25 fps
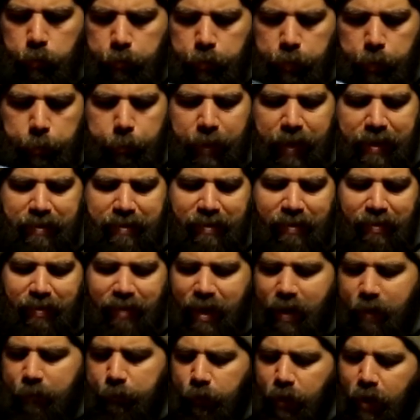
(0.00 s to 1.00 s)
But
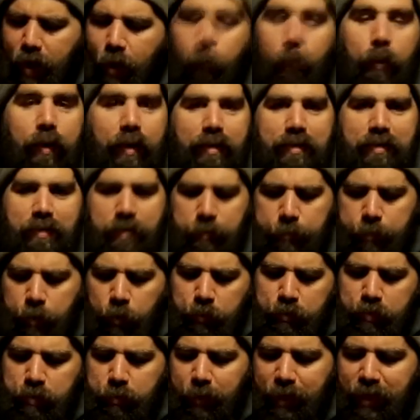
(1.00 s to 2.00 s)
basically, I forgot what it's
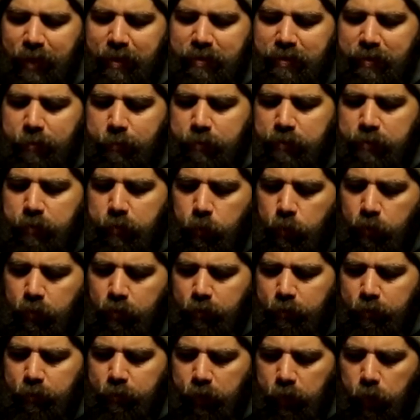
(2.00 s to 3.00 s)
supposed to be. It's some sort
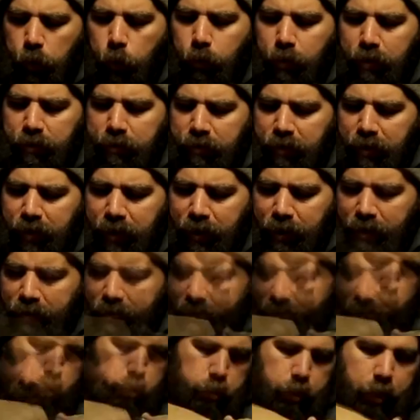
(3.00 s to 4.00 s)
of yoga thing.
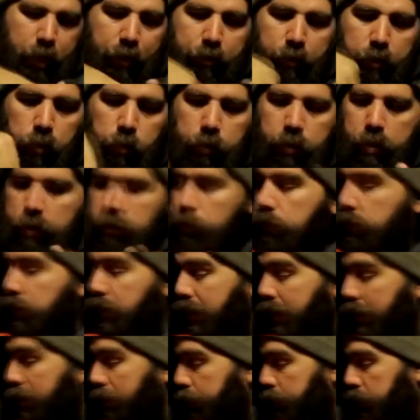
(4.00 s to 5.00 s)
Yeah, the only other
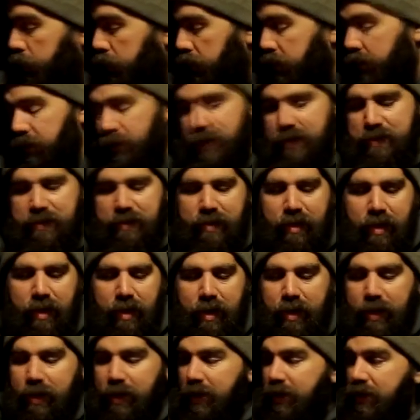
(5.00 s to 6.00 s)
thing I'm putting on this
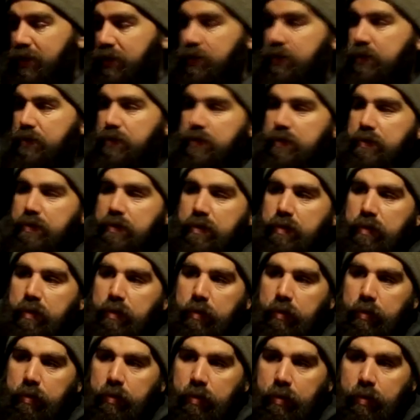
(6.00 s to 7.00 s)
side is
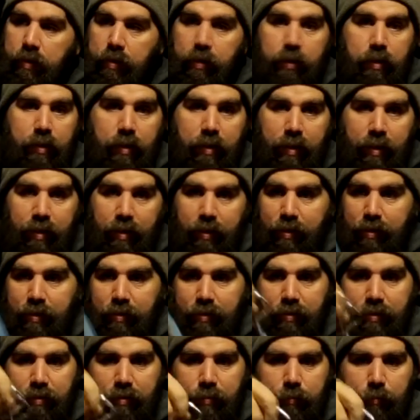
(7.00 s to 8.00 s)

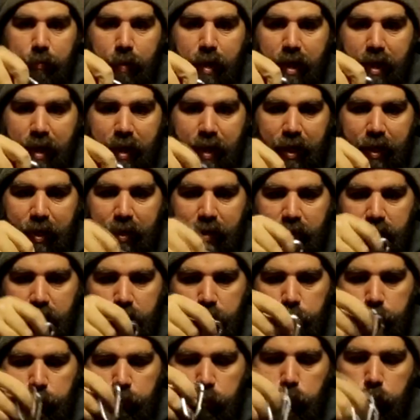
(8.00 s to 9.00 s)
my
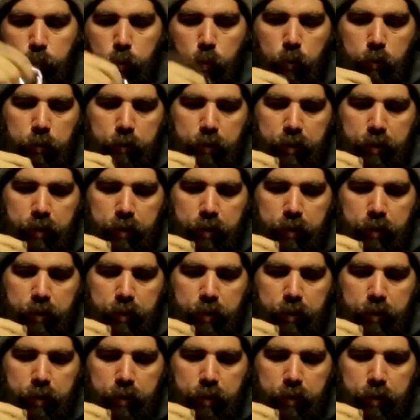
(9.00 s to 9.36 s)
little food bowl